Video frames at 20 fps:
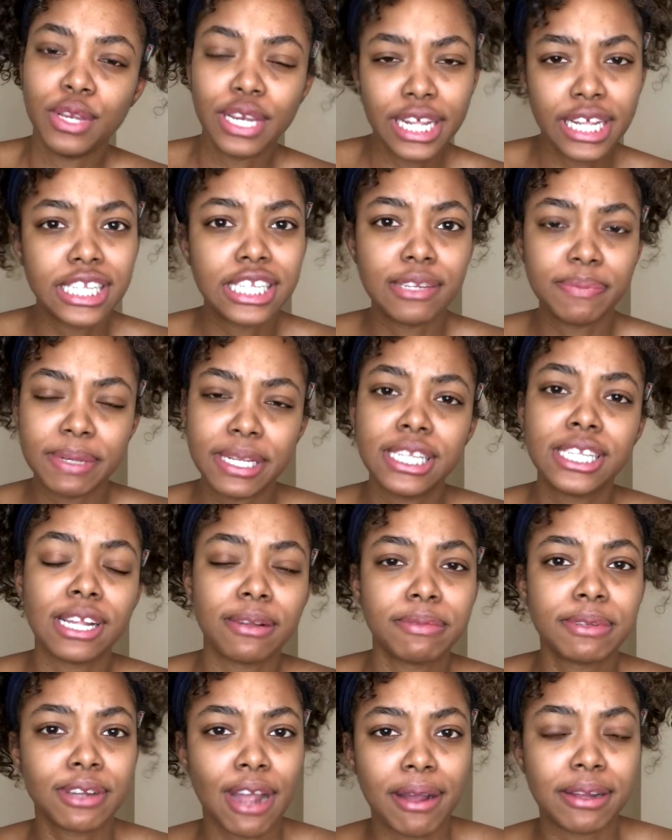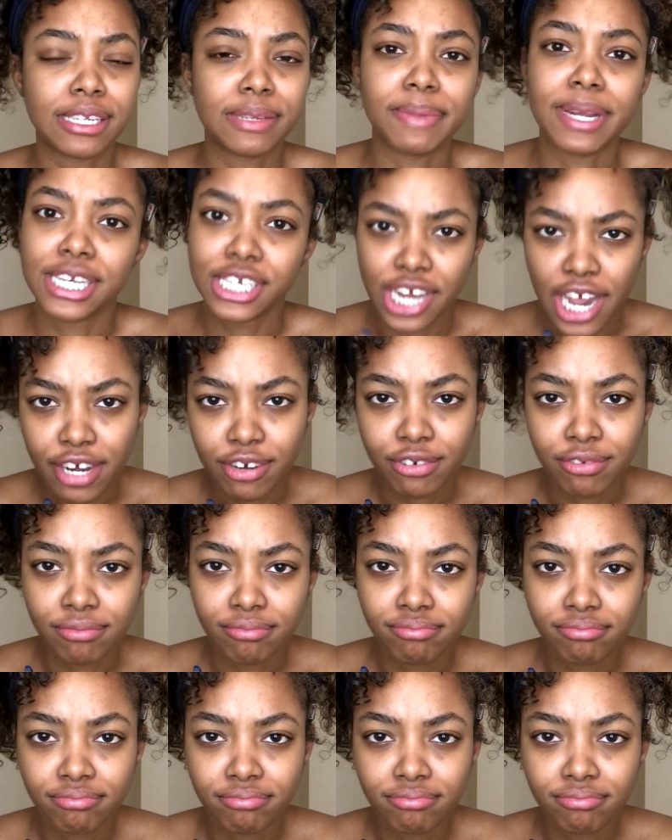need to be subscribed to my channel.